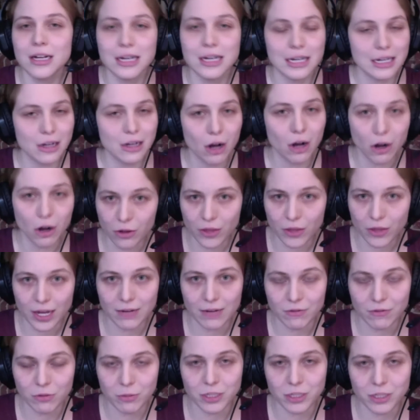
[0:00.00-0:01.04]
All that
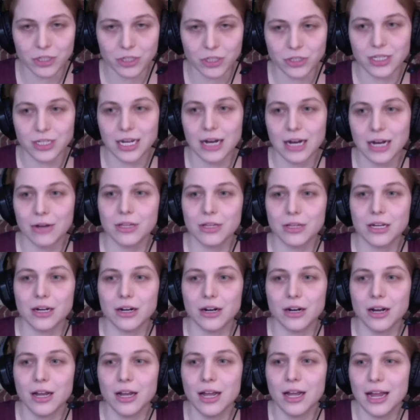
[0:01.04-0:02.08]
information's out there,
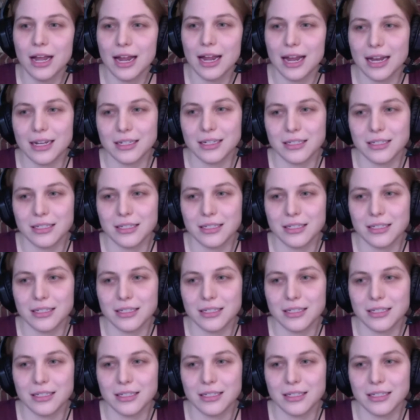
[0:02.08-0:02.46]
and